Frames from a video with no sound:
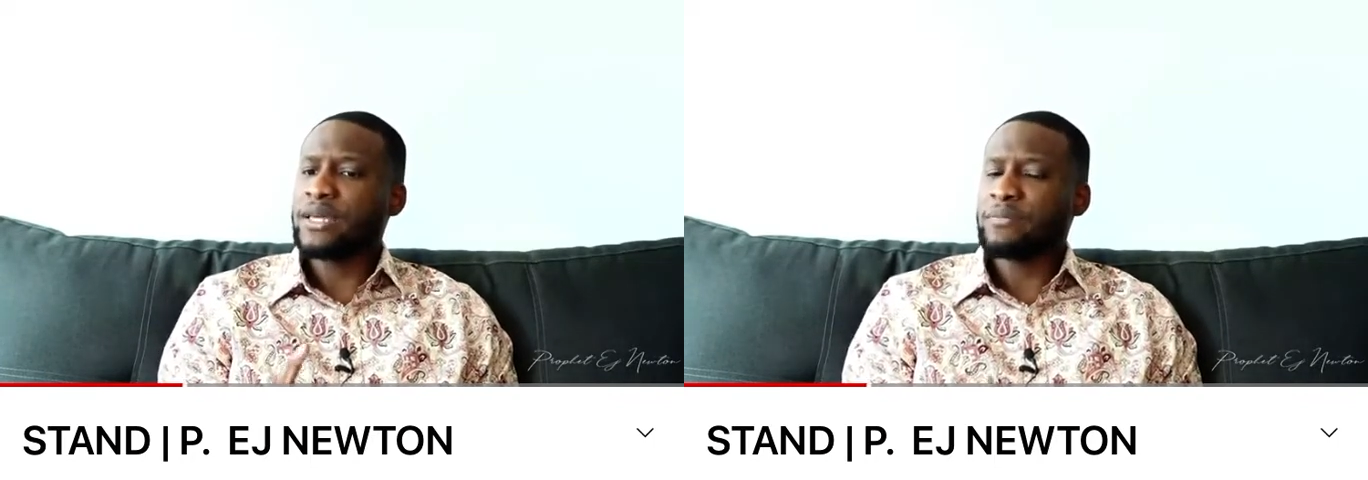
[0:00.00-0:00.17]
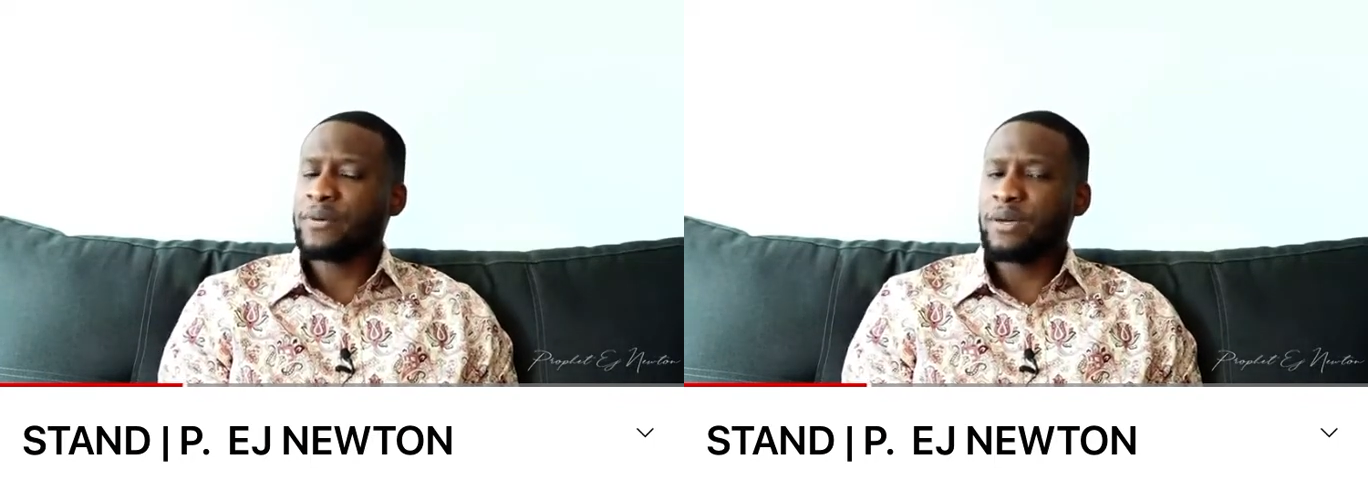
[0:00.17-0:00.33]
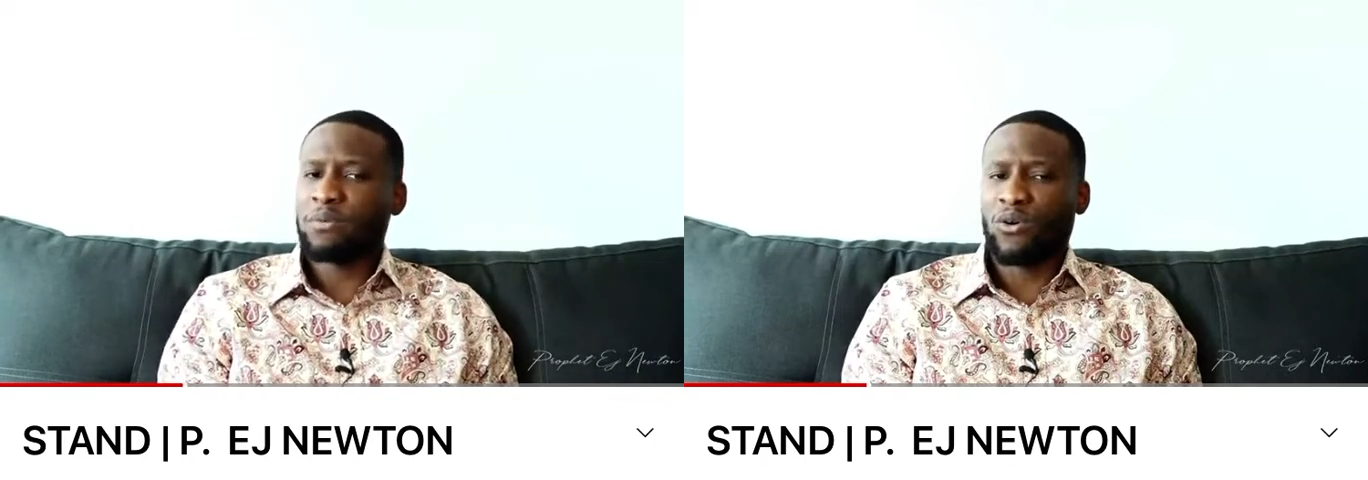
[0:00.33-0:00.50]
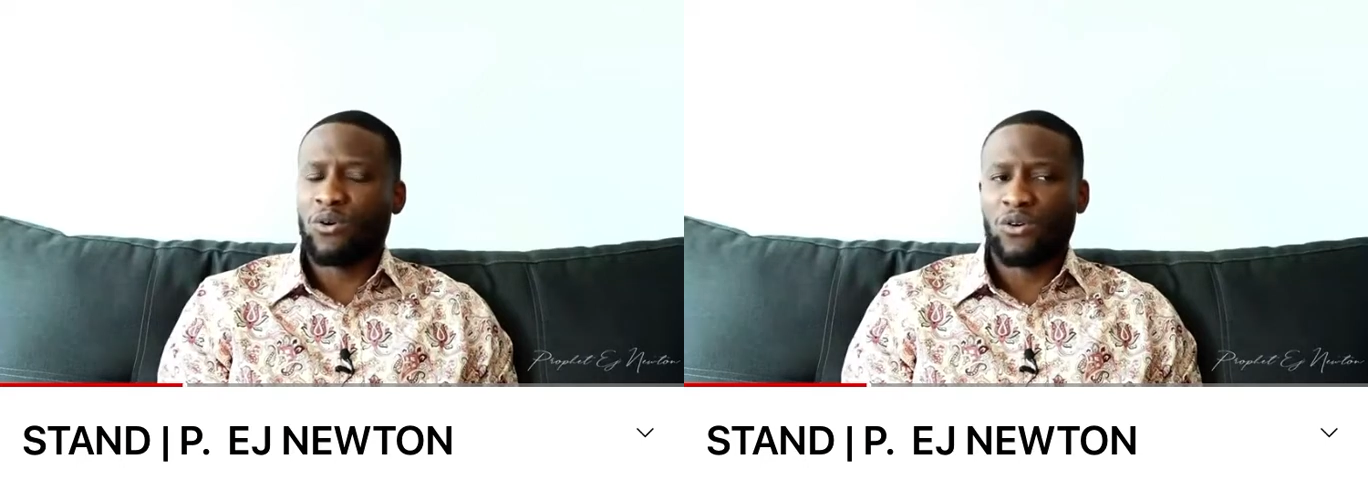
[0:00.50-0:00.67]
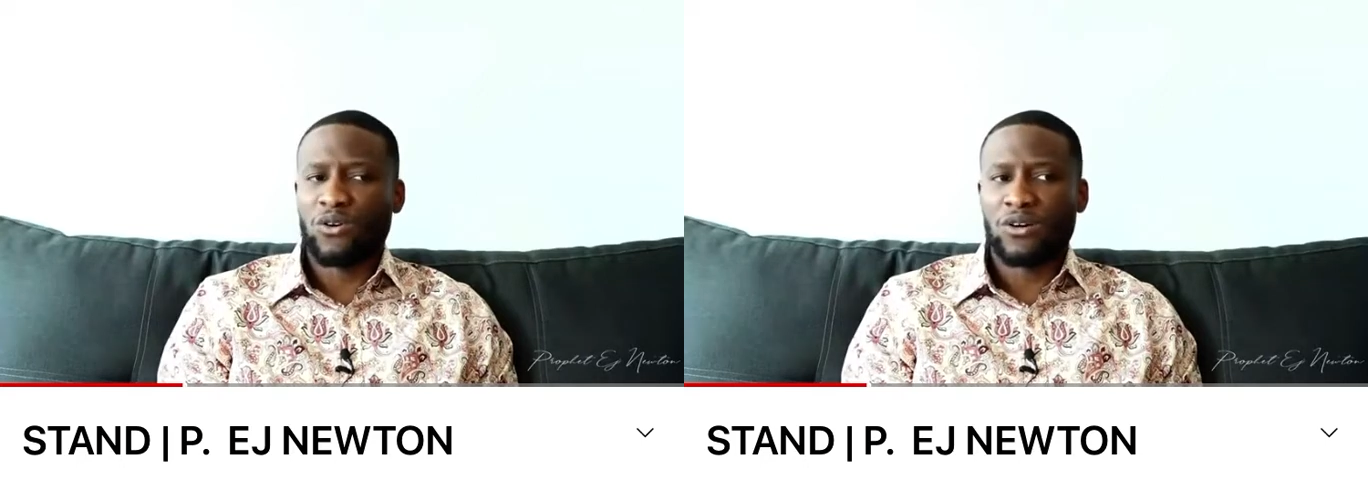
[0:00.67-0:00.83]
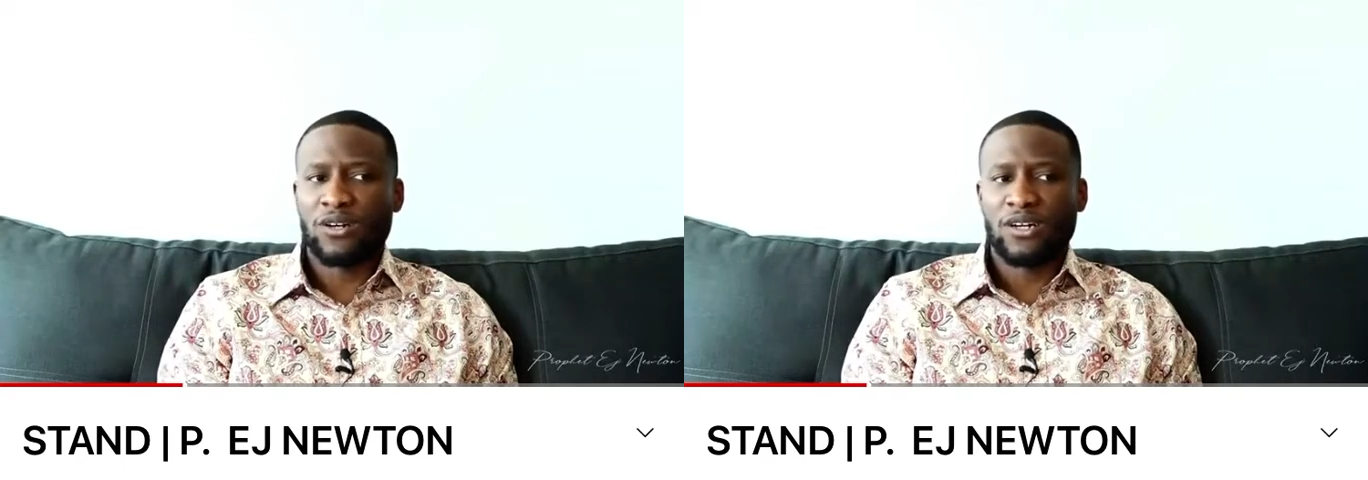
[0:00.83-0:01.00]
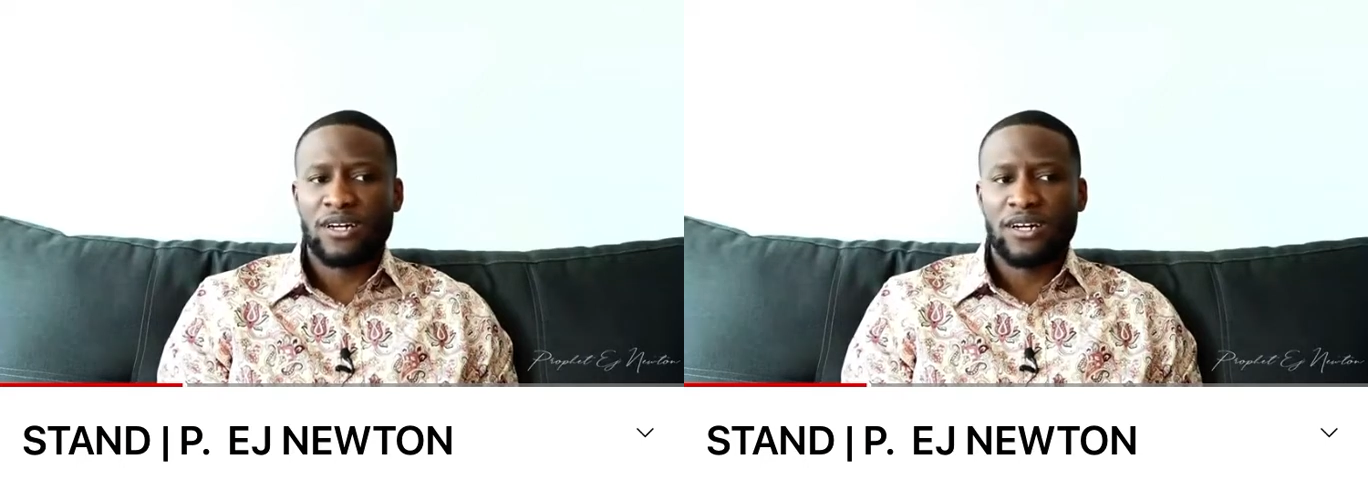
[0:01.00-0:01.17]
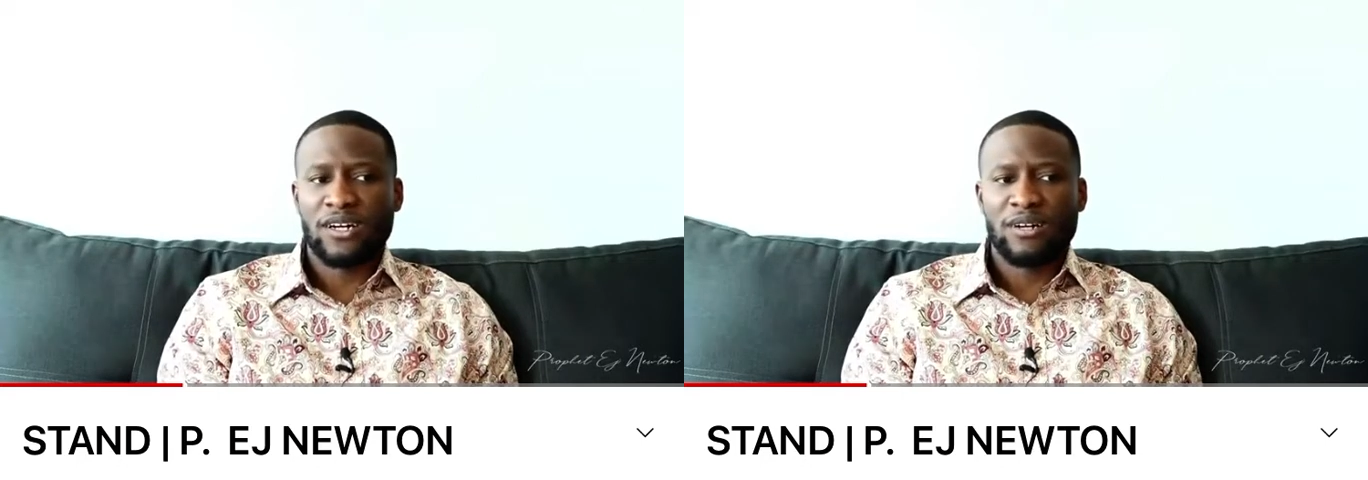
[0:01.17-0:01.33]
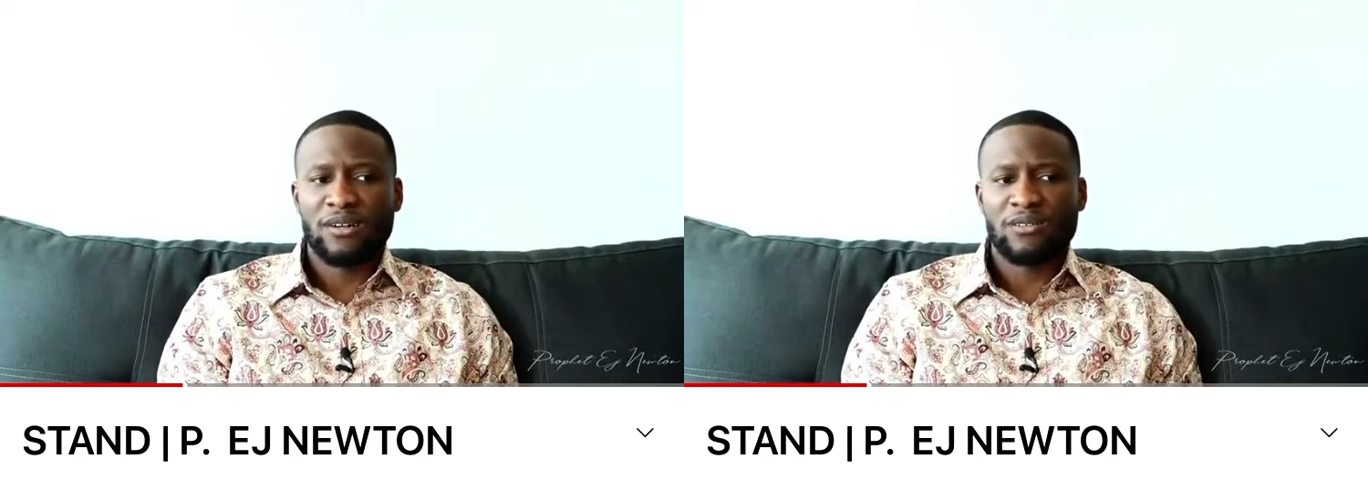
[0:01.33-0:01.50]
people,
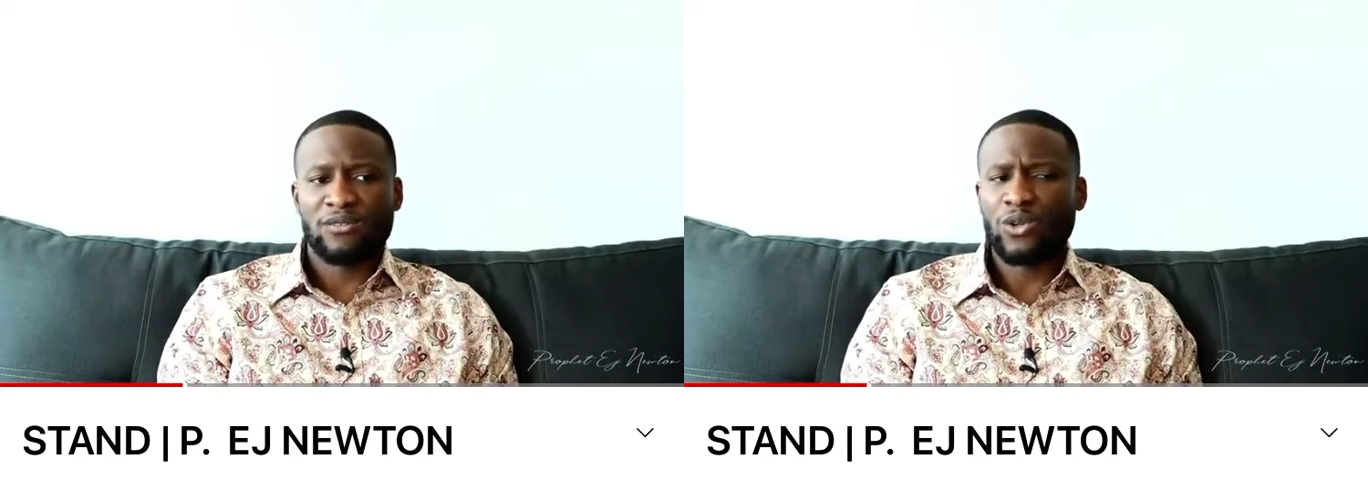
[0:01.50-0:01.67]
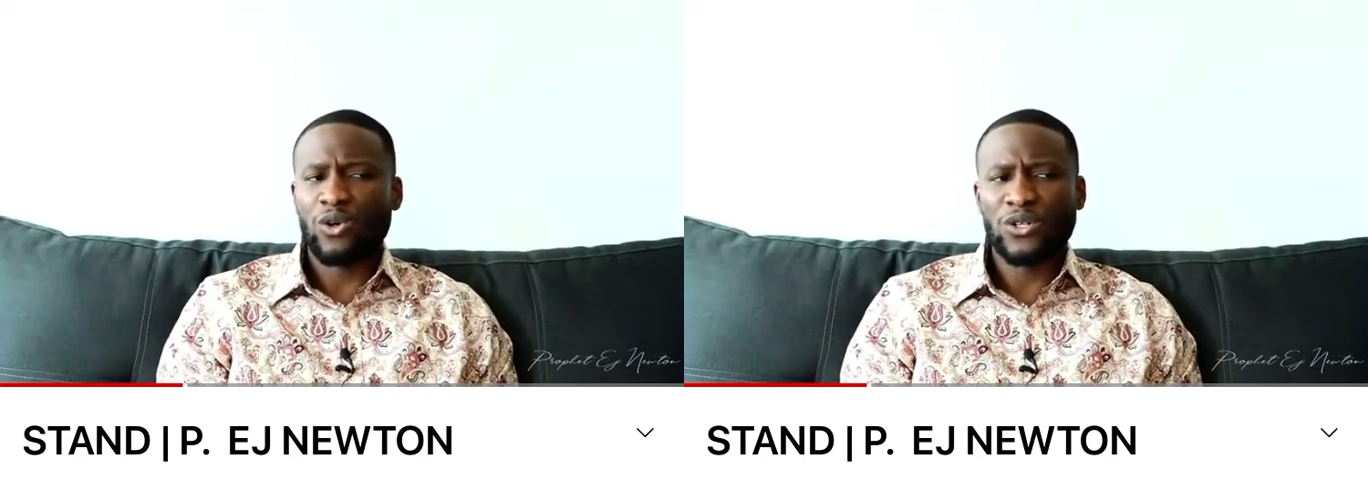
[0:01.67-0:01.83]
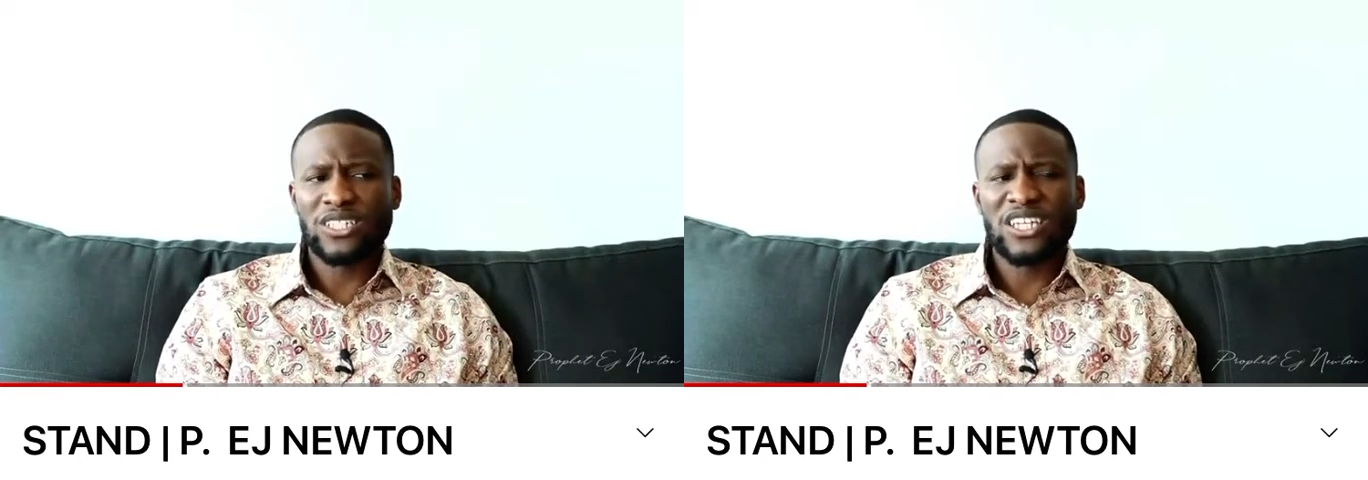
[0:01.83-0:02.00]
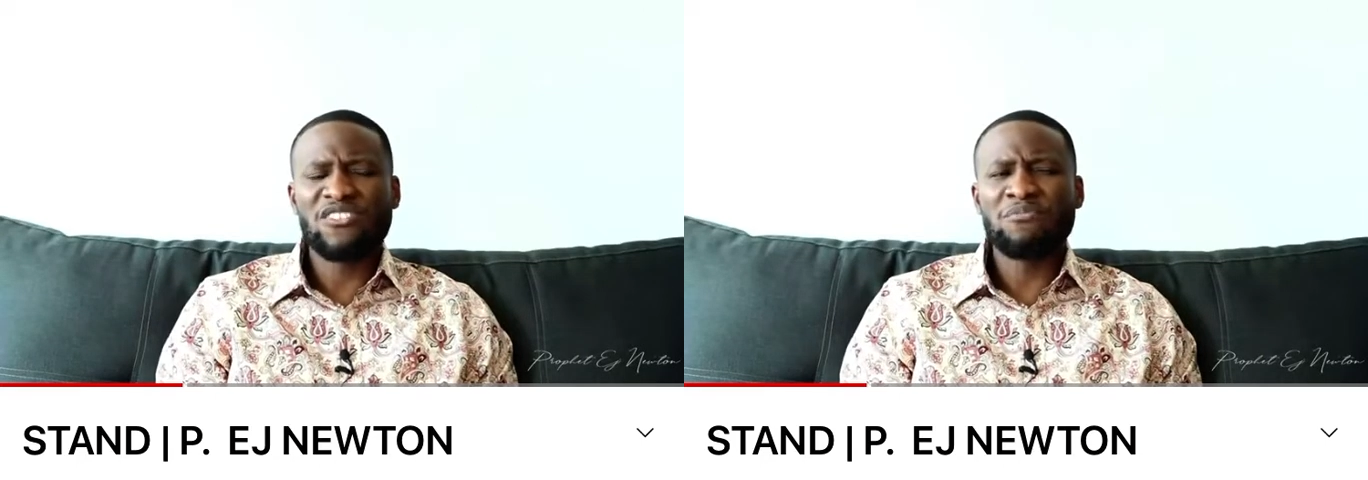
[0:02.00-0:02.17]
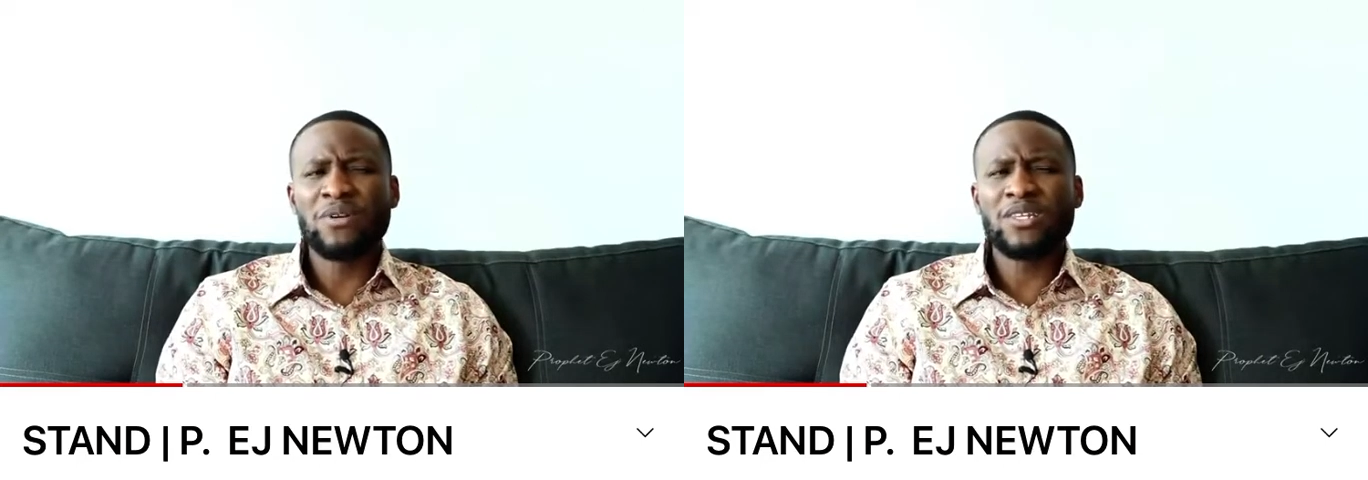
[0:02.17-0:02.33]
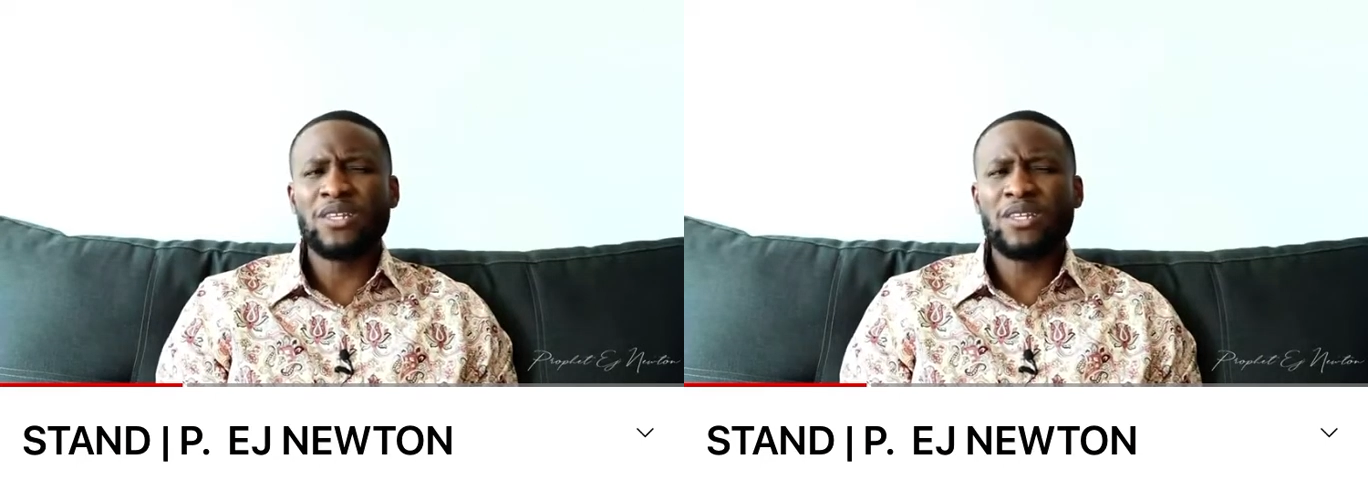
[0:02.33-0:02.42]
Lord, give me